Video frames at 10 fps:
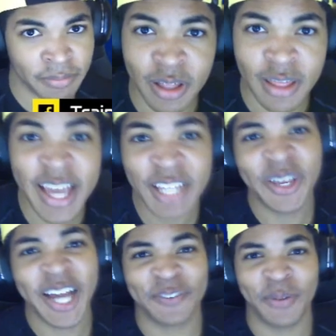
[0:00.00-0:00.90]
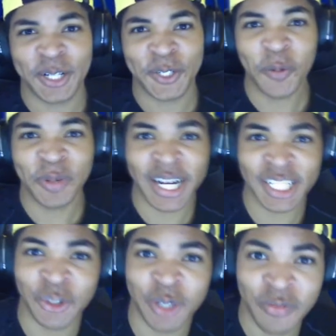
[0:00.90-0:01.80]
Thank you guys for watching. Hope you guys
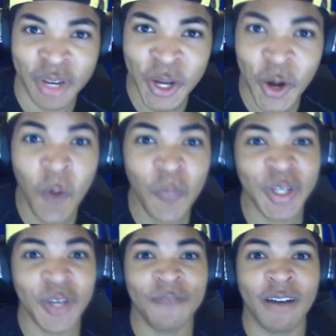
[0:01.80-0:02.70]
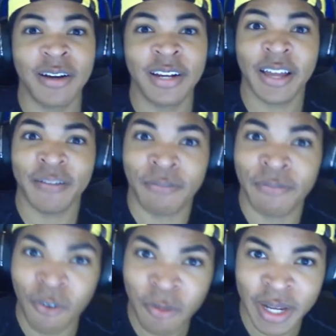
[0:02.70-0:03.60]
enjoyed the video. Hopefully you found it
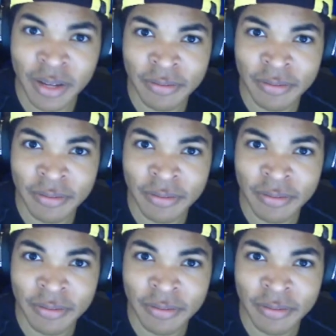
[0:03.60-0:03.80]
informative.